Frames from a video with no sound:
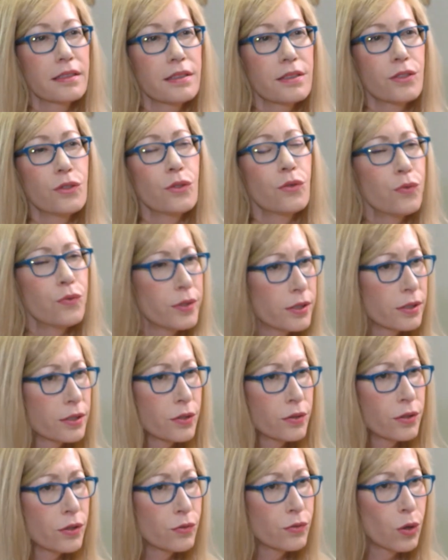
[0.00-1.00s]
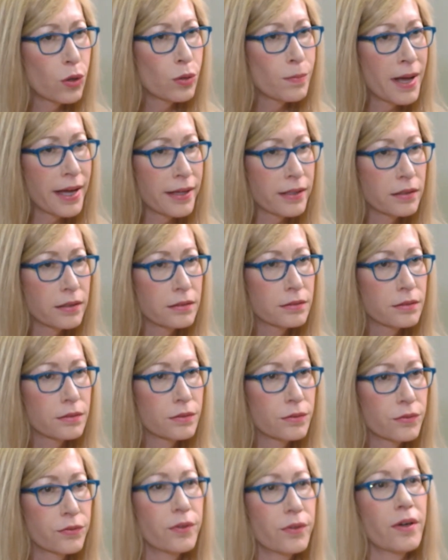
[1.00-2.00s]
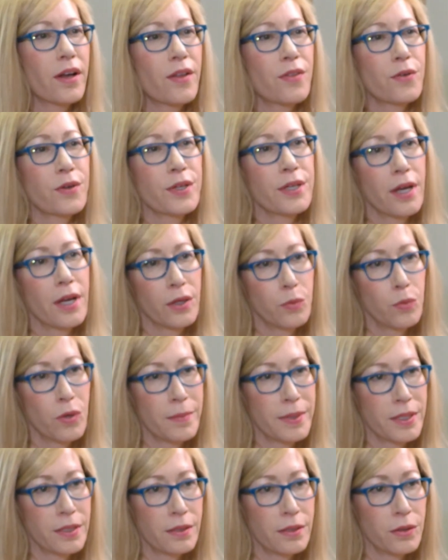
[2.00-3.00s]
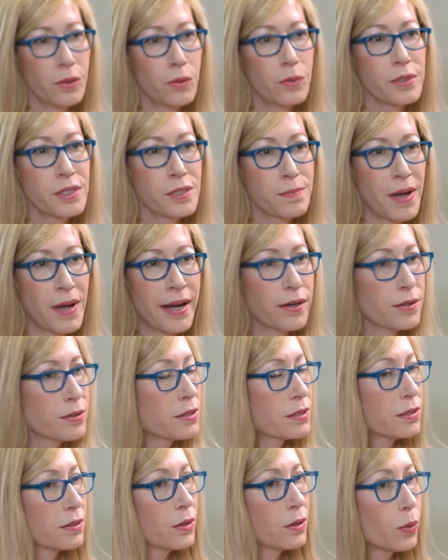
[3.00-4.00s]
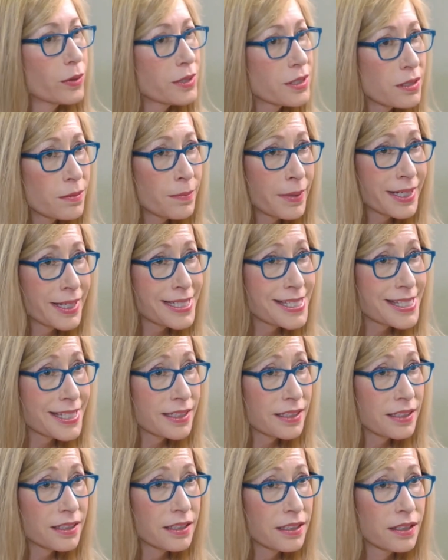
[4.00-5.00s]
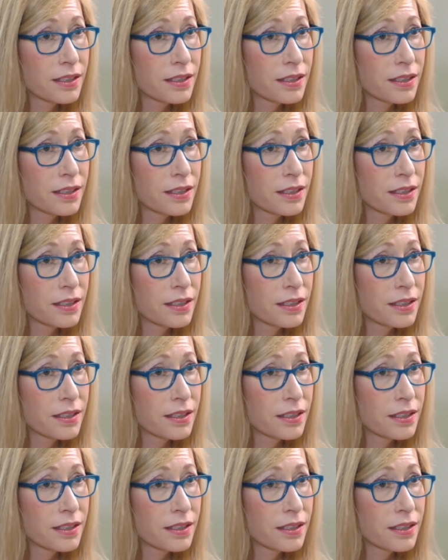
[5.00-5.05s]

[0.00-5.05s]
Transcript: Do you feel you're a role model for other young women who aspire to go into medicine?